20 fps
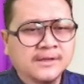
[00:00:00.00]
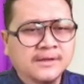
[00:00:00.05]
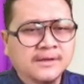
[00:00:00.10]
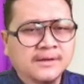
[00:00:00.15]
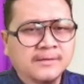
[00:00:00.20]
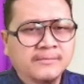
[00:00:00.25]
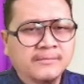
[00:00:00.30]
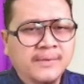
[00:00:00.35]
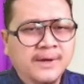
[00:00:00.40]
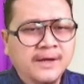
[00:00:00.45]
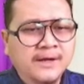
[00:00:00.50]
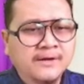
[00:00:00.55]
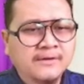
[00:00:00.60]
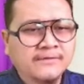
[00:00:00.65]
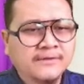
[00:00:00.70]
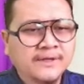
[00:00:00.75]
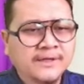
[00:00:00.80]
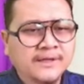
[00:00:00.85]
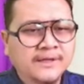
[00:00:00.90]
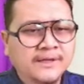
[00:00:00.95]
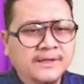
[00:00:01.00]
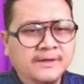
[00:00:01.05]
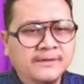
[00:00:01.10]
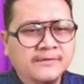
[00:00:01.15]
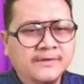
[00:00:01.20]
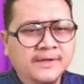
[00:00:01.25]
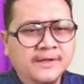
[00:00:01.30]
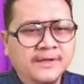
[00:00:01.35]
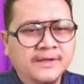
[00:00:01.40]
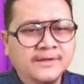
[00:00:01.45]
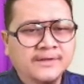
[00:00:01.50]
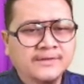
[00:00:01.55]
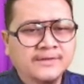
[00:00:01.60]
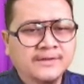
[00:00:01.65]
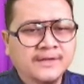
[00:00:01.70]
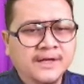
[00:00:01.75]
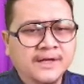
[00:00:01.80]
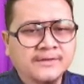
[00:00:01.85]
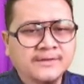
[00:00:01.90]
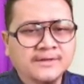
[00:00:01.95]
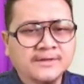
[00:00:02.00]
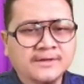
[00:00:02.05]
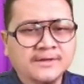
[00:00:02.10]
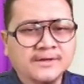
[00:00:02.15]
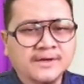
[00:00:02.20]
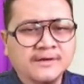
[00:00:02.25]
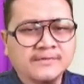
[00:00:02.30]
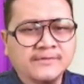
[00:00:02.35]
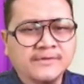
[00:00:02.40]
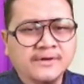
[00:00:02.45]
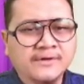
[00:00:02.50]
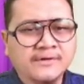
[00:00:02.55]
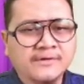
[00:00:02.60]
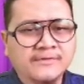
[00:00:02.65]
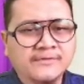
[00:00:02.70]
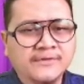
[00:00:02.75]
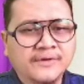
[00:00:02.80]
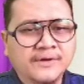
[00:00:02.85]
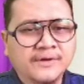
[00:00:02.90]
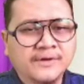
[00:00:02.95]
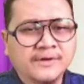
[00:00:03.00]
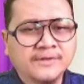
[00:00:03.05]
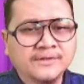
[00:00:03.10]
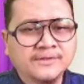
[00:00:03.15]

part of it. We can discuss the graph of force,